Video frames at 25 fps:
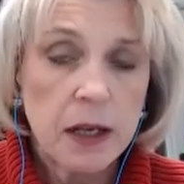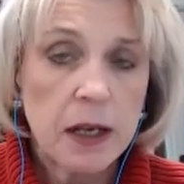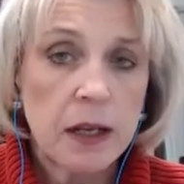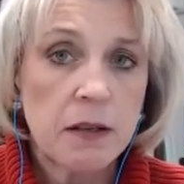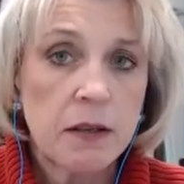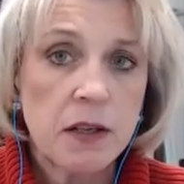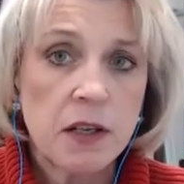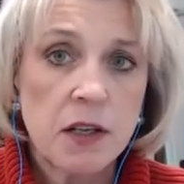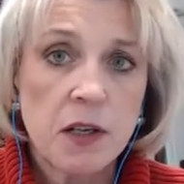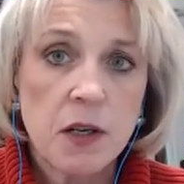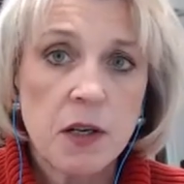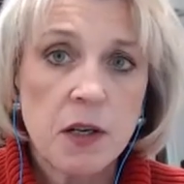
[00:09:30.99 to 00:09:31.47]

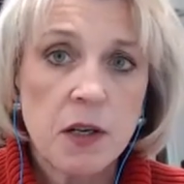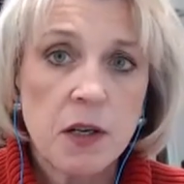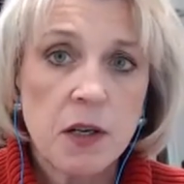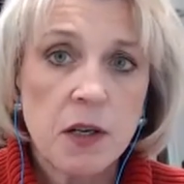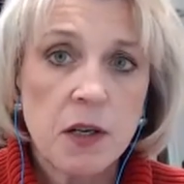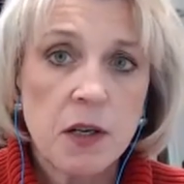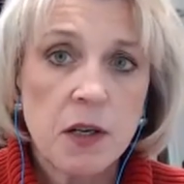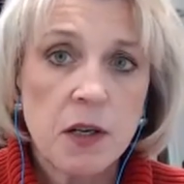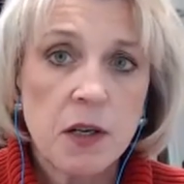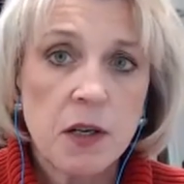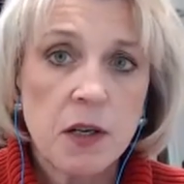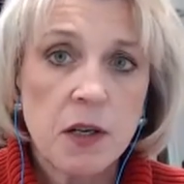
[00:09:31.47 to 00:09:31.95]
And
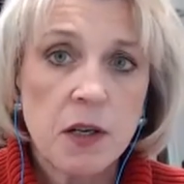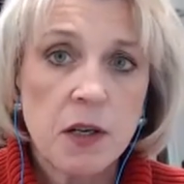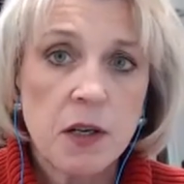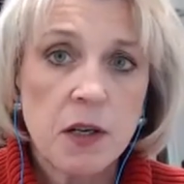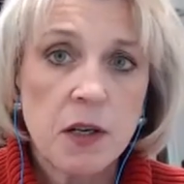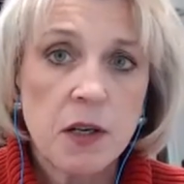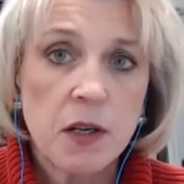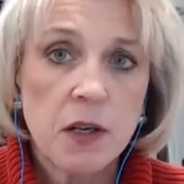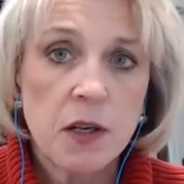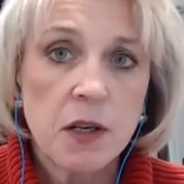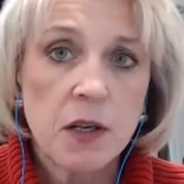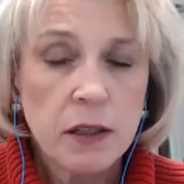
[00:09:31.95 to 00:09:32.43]
so
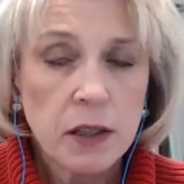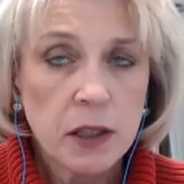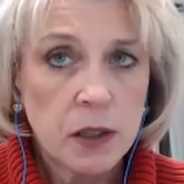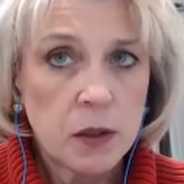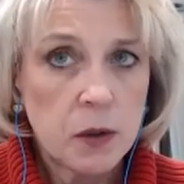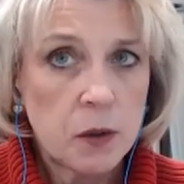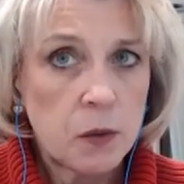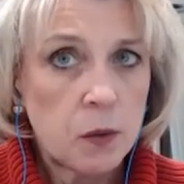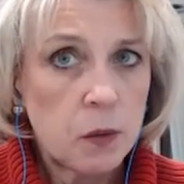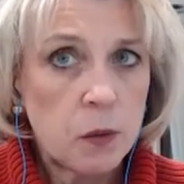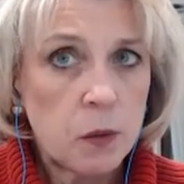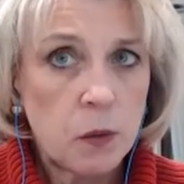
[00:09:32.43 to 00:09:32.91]
that,
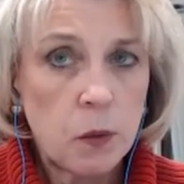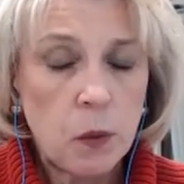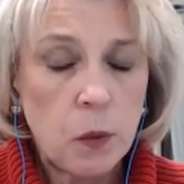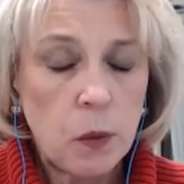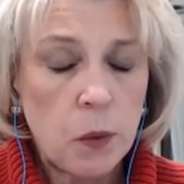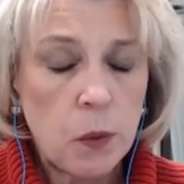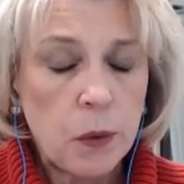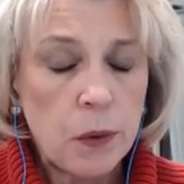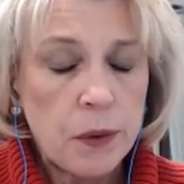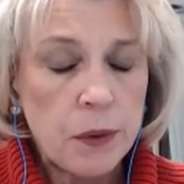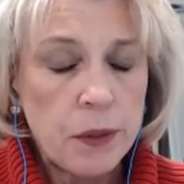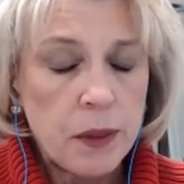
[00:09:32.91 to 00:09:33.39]
you know,
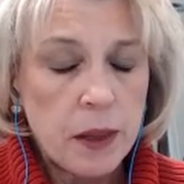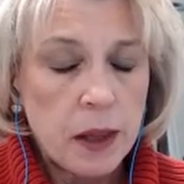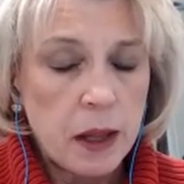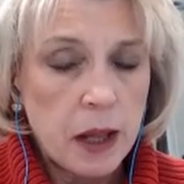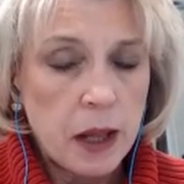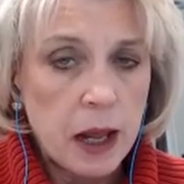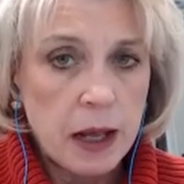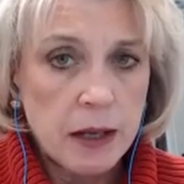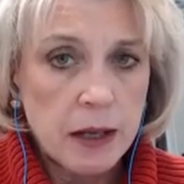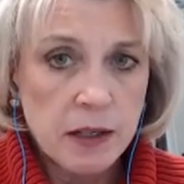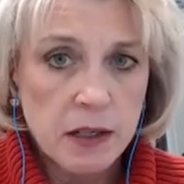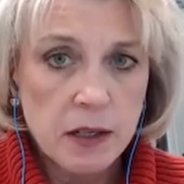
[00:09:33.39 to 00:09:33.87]

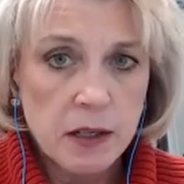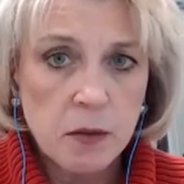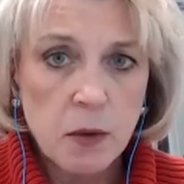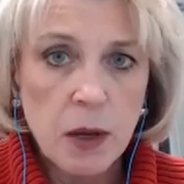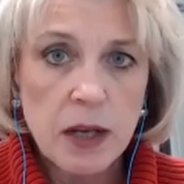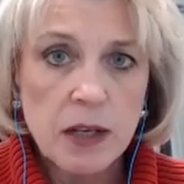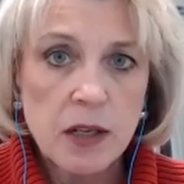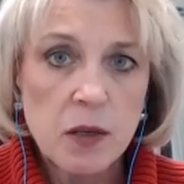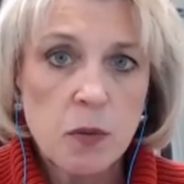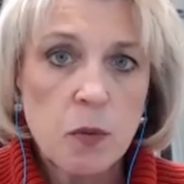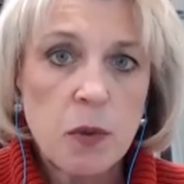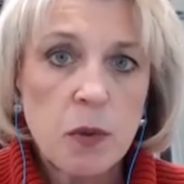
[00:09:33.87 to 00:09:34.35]
as
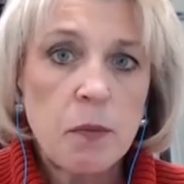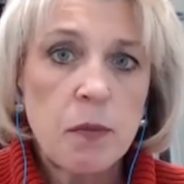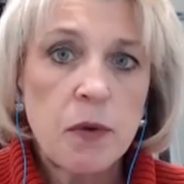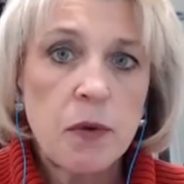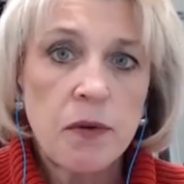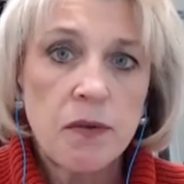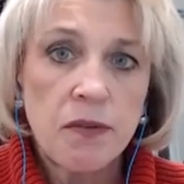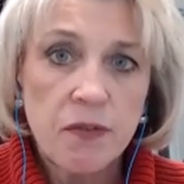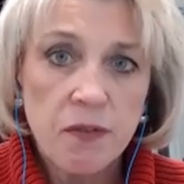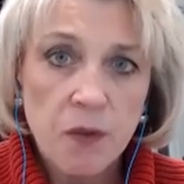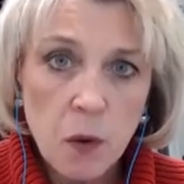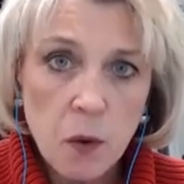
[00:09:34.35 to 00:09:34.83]
we
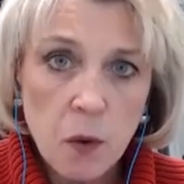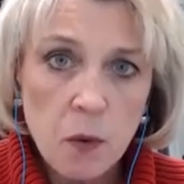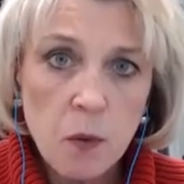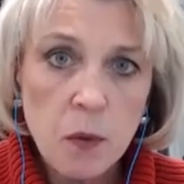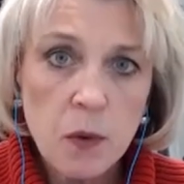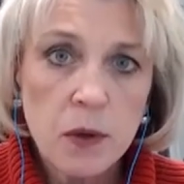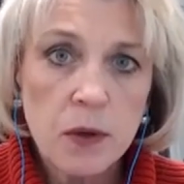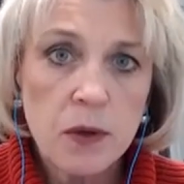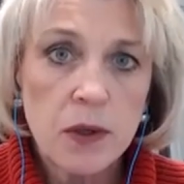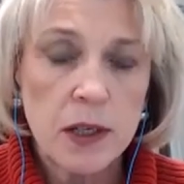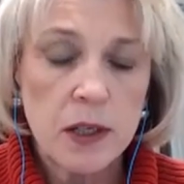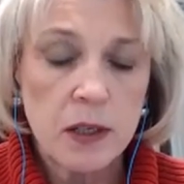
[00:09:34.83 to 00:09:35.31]
move
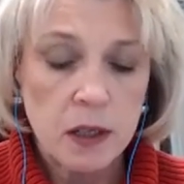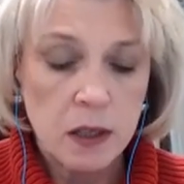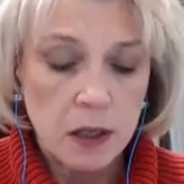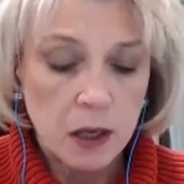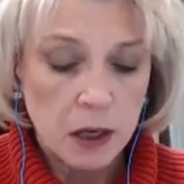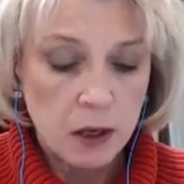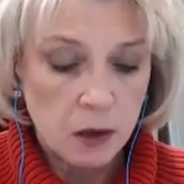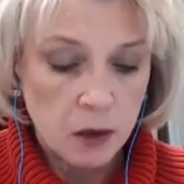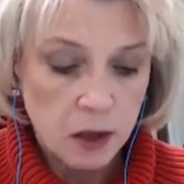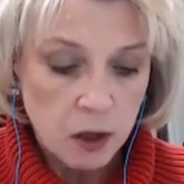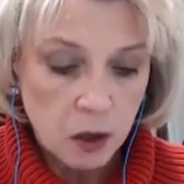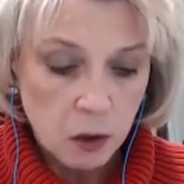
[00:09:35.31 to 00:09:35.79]
forward and
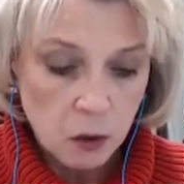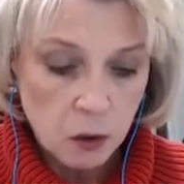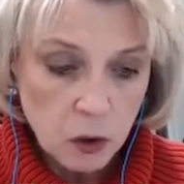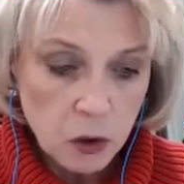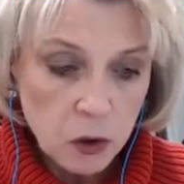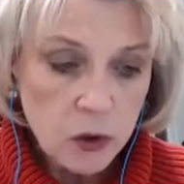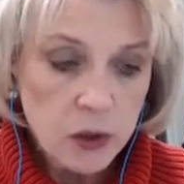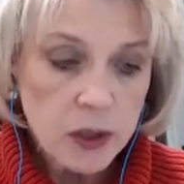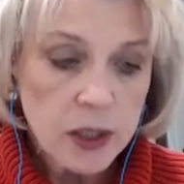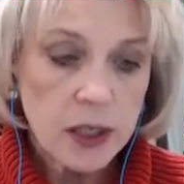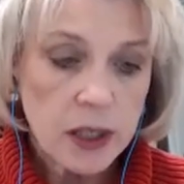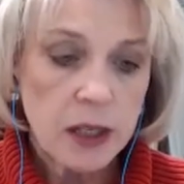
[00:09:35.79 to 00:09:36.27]
are
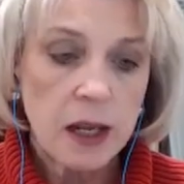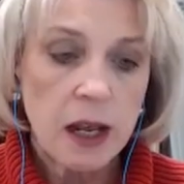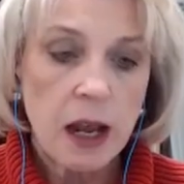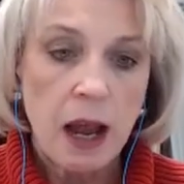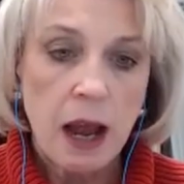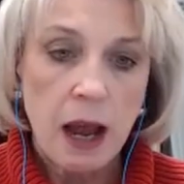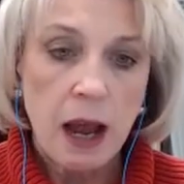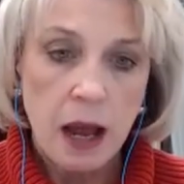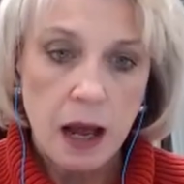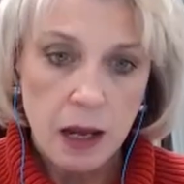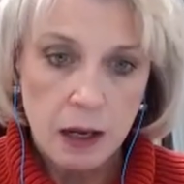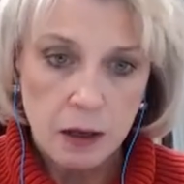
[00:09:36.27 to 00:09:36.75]
looking
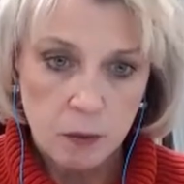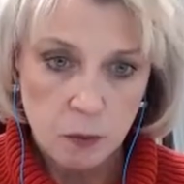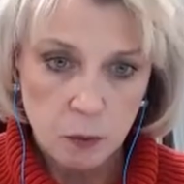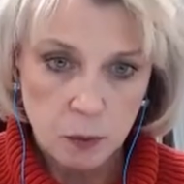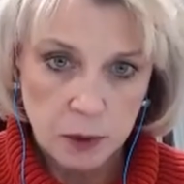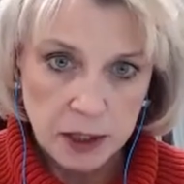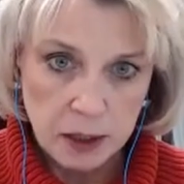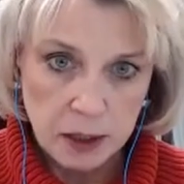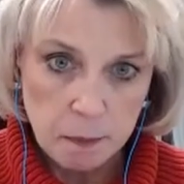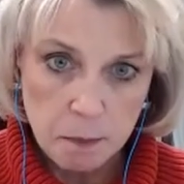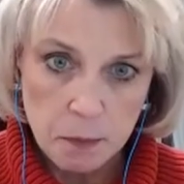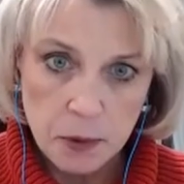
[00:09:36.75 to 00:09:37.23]
at
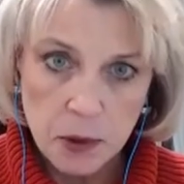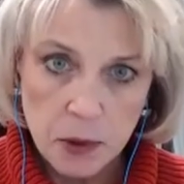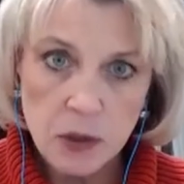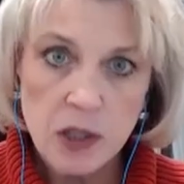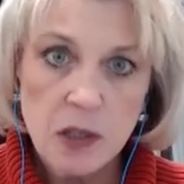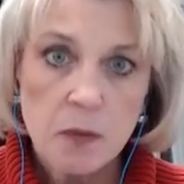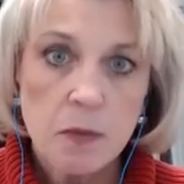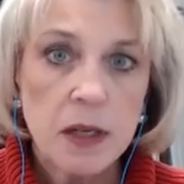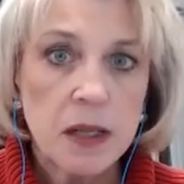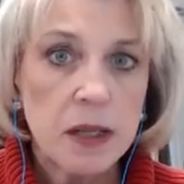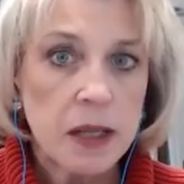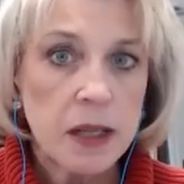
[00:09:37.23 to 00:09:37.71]

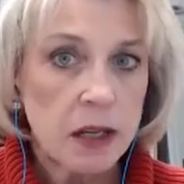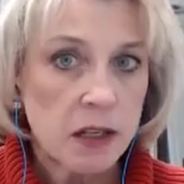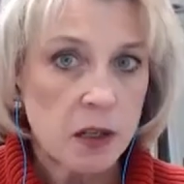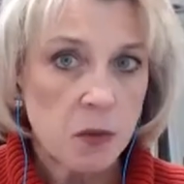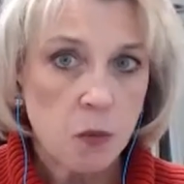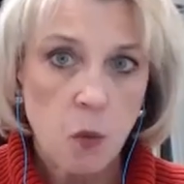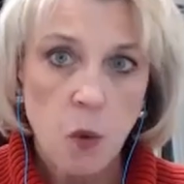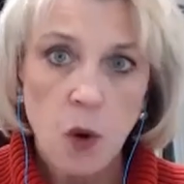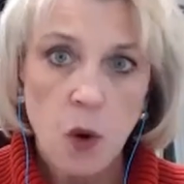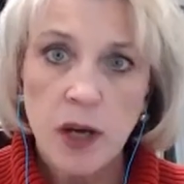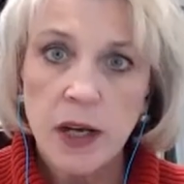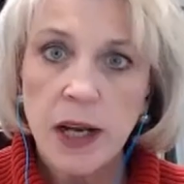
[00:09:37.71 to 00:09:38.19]
reimbursement, that's
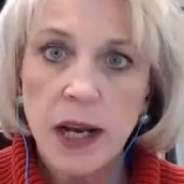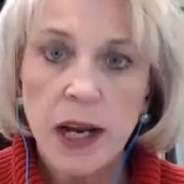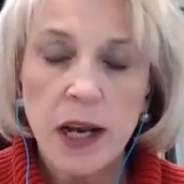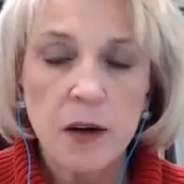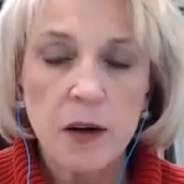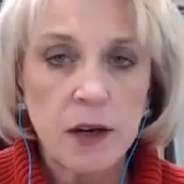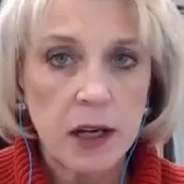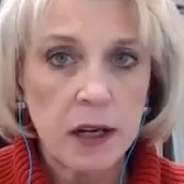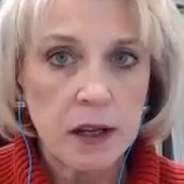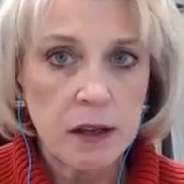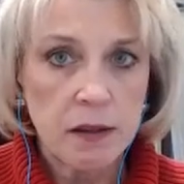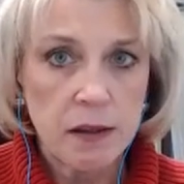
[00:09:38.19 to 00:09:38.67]
one
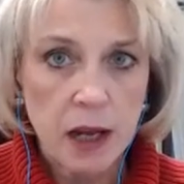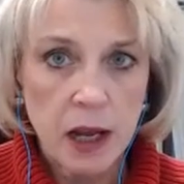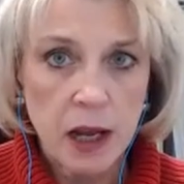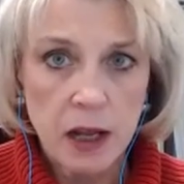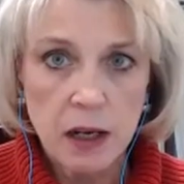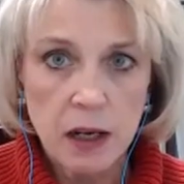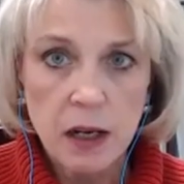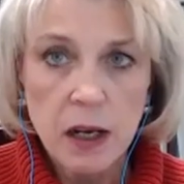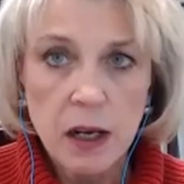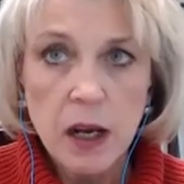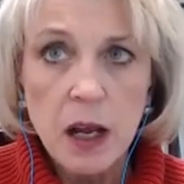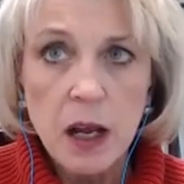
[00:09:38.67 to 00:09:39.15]
area that